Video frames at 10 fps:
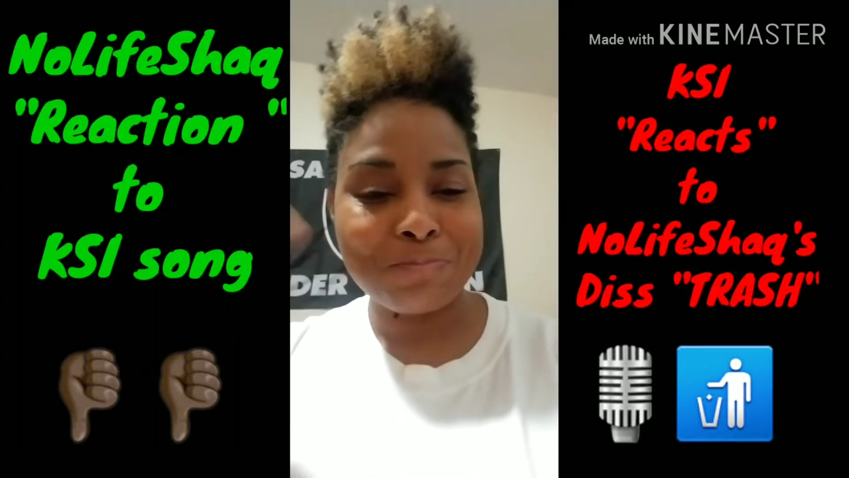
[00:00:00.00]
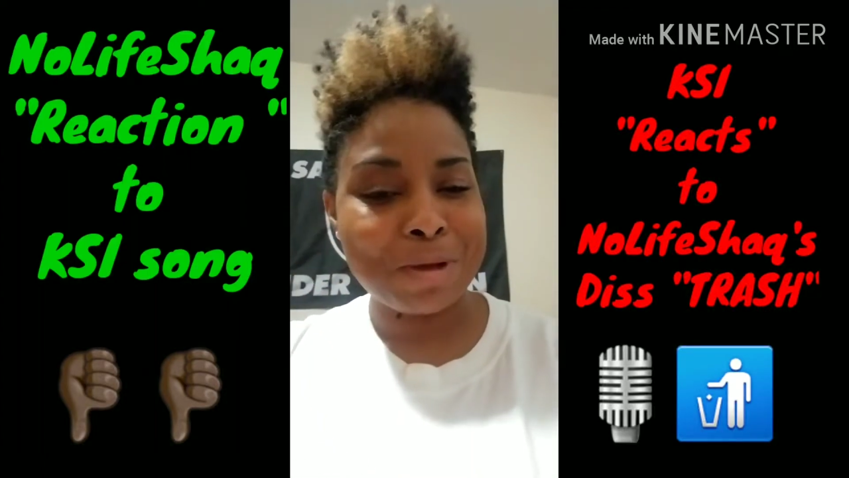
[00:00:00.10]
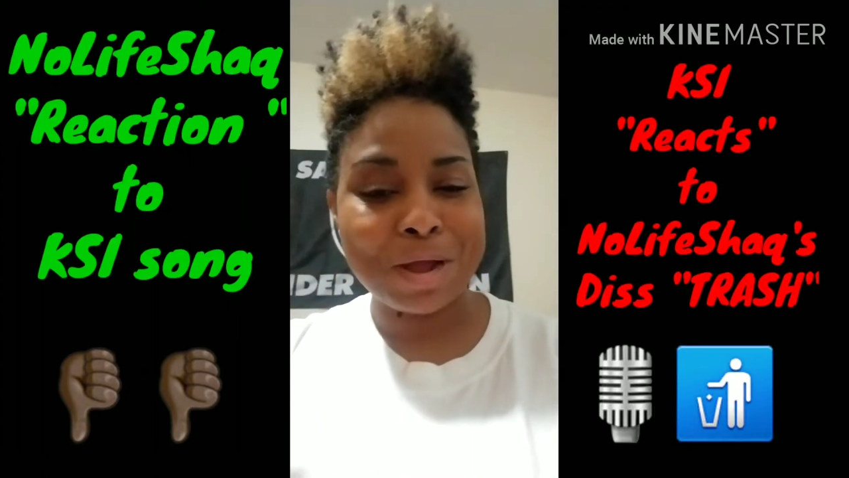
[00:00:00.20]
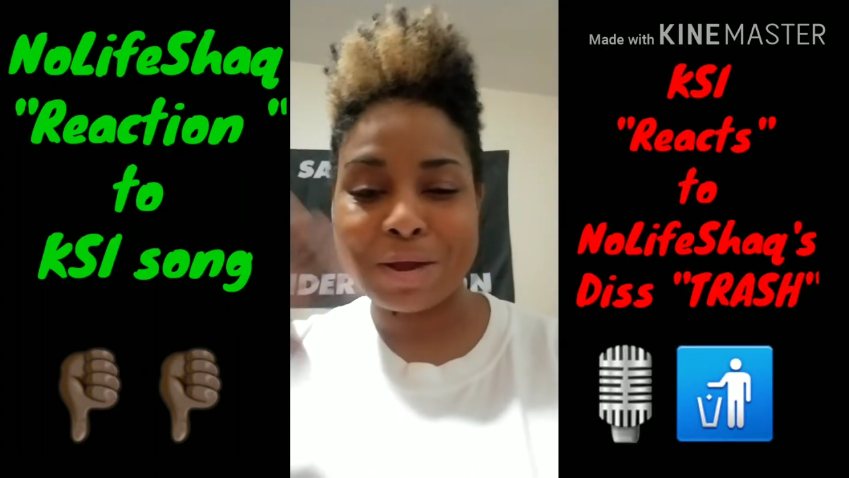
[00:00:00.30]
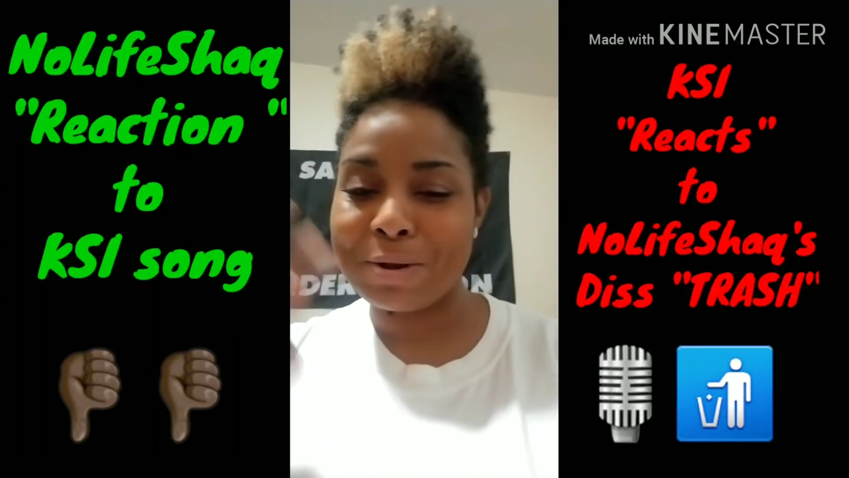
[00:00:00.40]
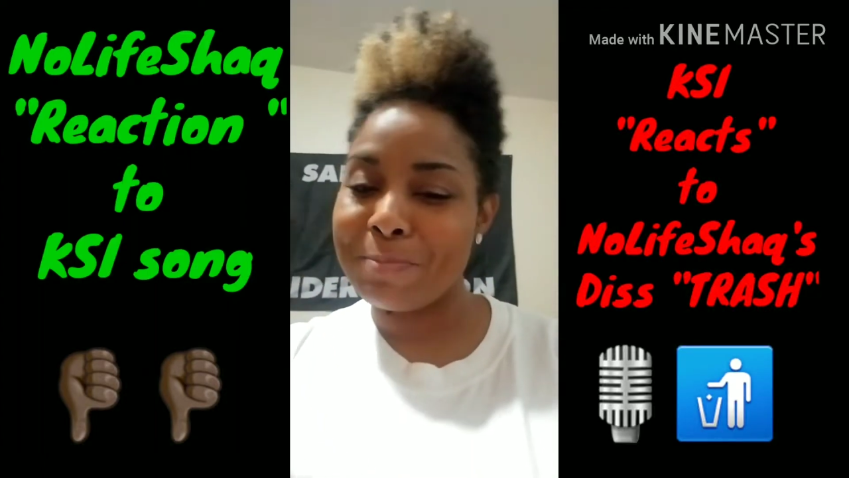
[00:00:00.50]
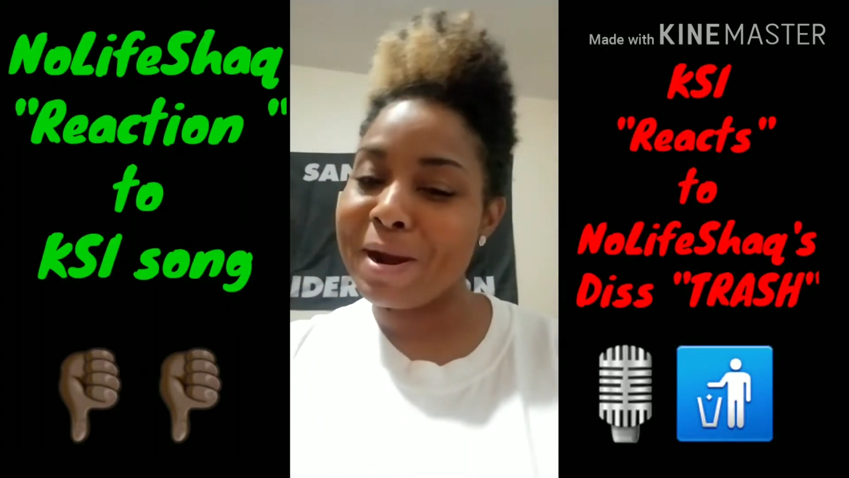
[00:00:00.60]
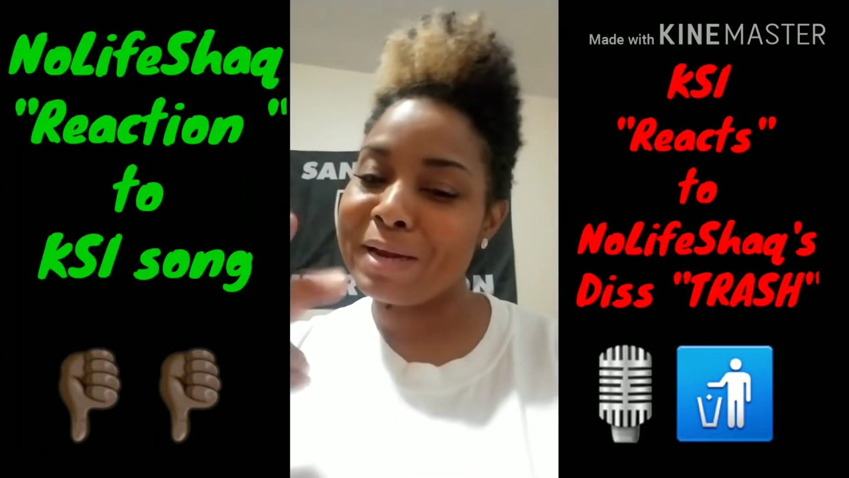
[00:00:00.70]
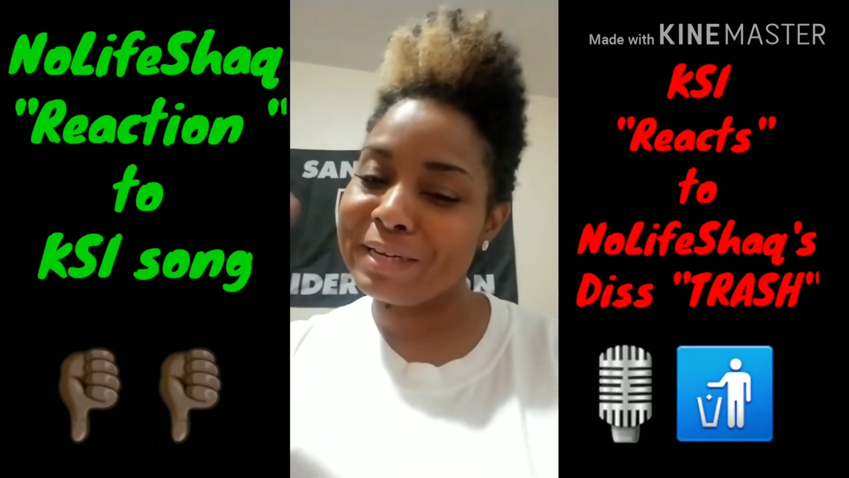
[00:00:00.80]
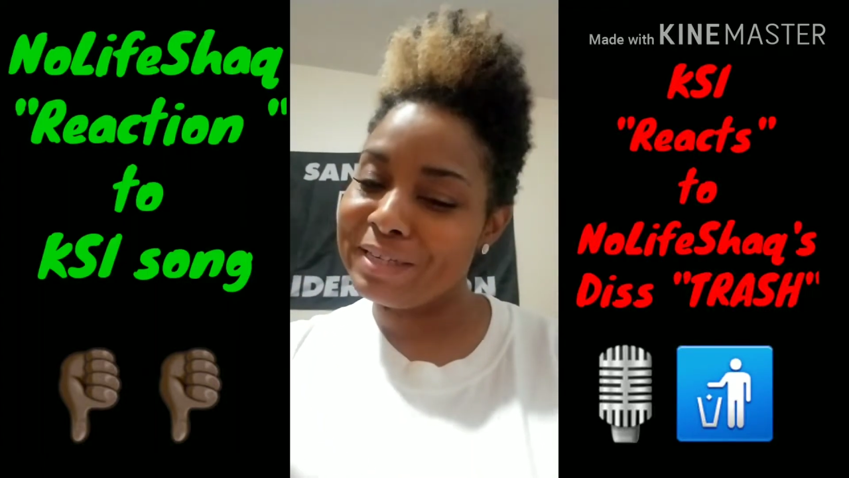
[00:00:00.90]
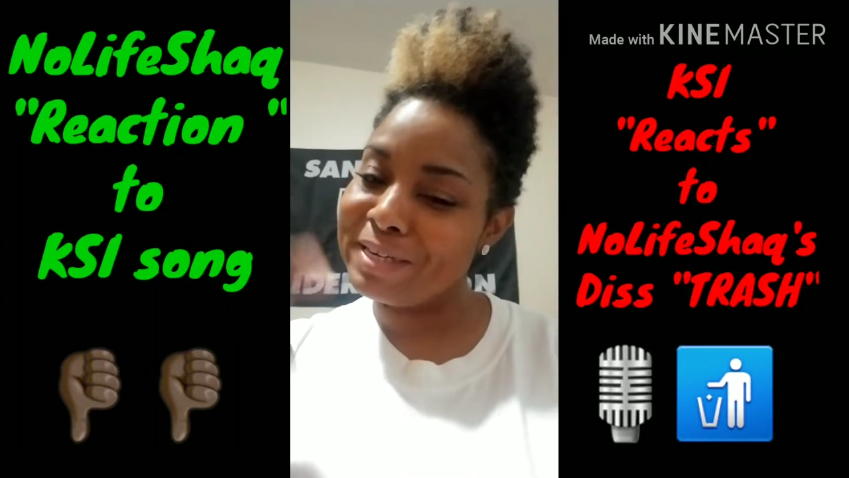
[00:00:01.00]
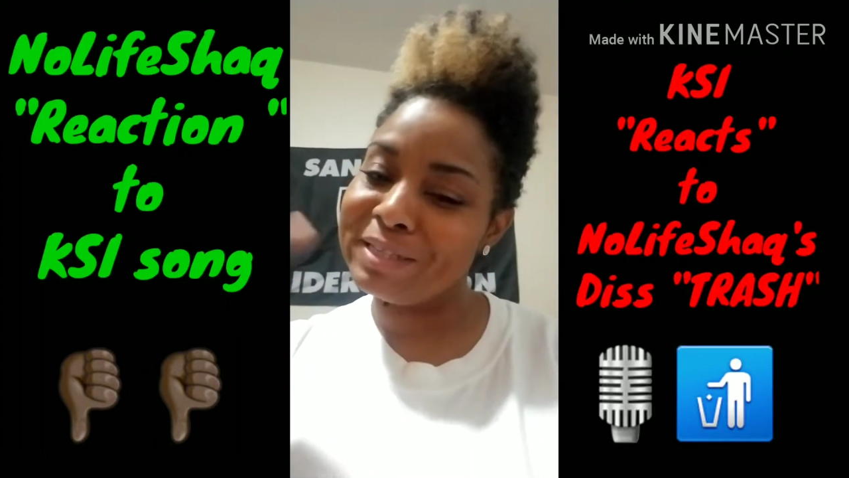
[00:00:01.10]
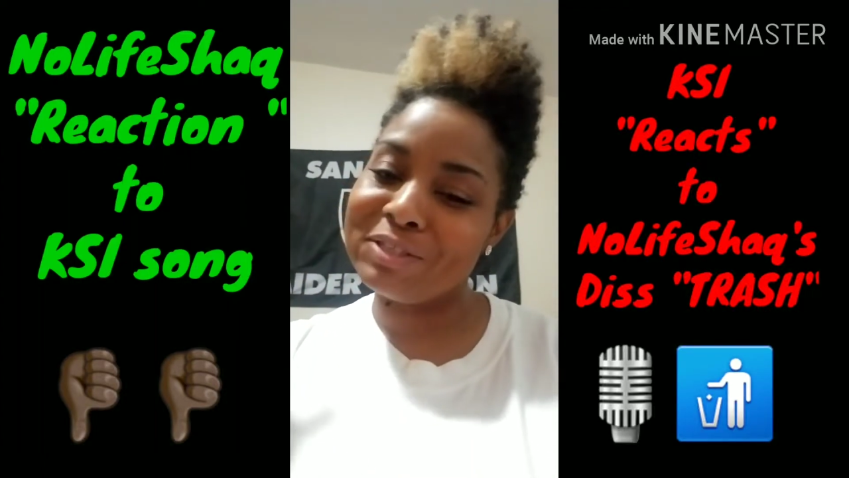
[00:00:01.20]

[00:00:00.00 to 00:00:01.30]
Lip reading: my unapologetic